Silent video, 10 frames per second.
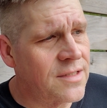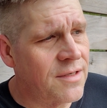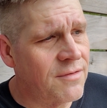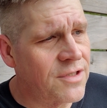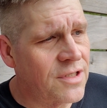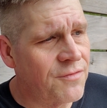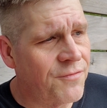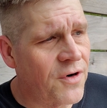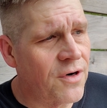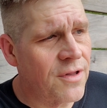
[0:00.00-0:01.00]
it just
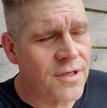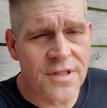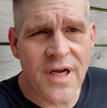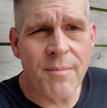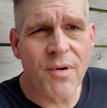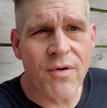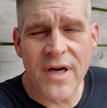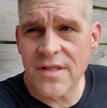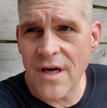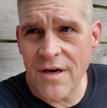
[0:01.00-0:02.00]
further
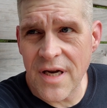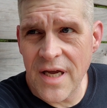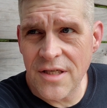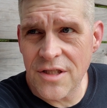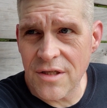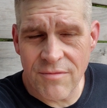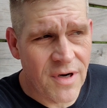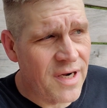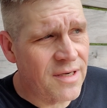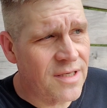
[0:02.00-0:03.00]
separates our nation,
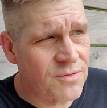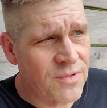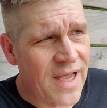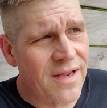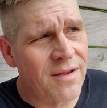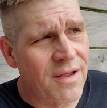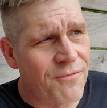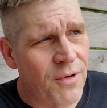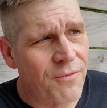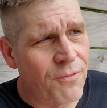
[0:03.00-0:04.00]
right? Because
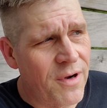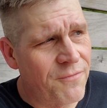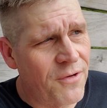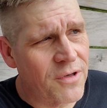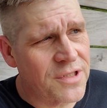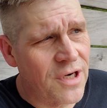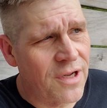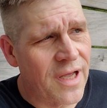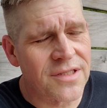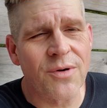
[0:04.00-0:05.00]
if we're focusing on
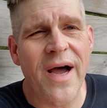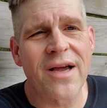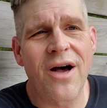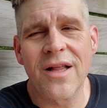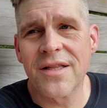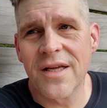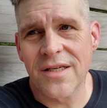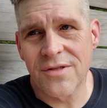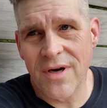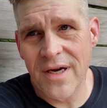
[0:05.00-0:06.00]
all that, so I call it
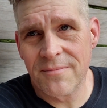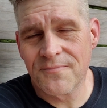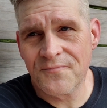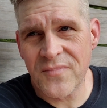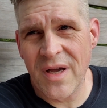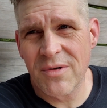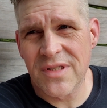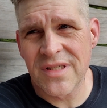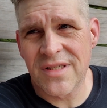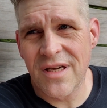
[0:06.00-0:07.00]
this, right?
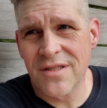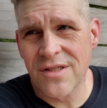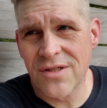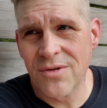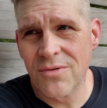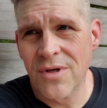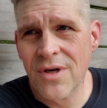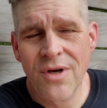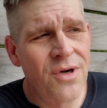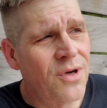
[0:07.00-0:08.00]
Was it Sun Tzu
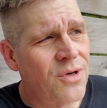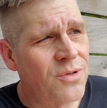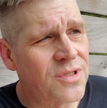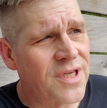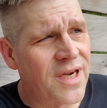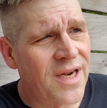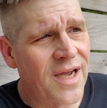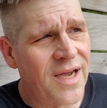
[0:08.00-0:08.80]
who said,